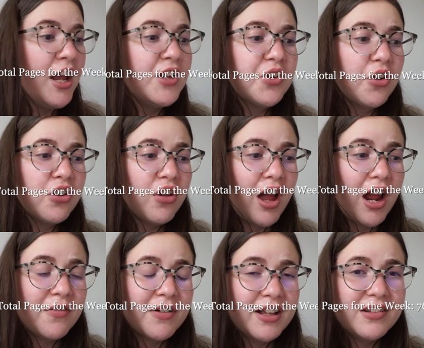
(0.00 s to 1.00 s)
In total, I
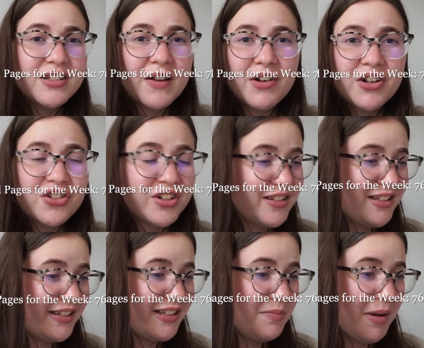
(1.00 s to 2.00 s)
read
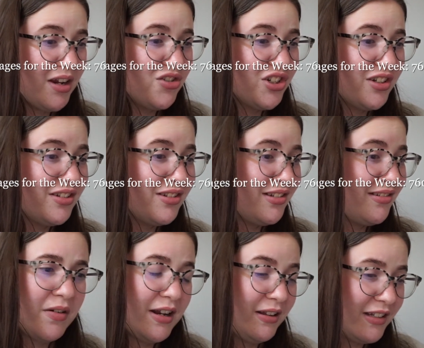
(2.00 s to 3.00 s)
760 pages
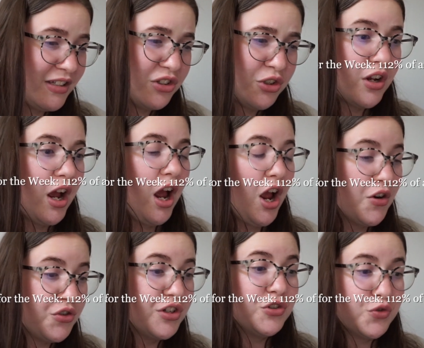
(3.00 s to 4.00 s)
and listened to
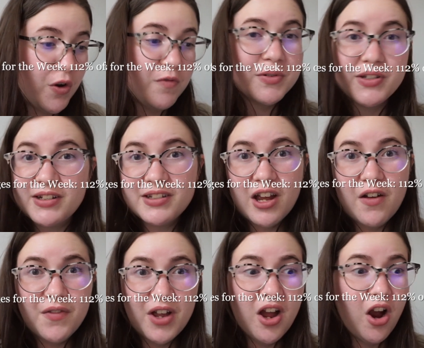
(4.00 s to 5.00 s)
112%
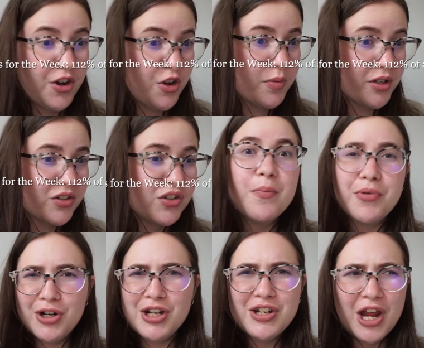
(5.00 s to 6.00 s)
of audiobooks.
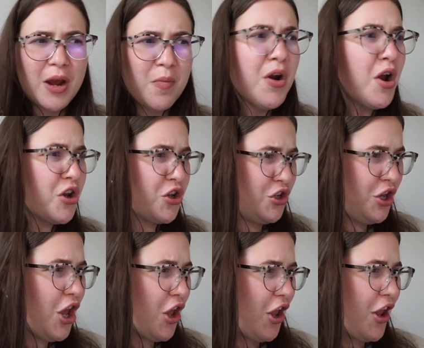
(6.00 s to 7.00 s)
Pretty damn
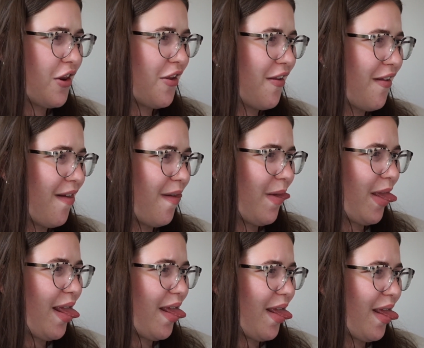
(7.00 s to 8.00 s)
good.
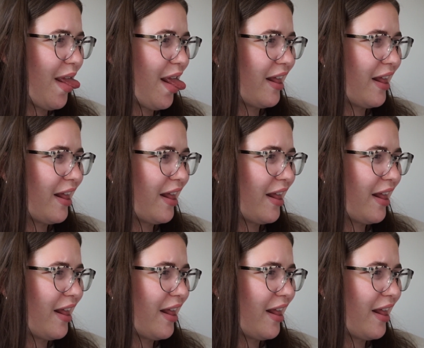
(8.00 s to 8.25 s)
Ugh.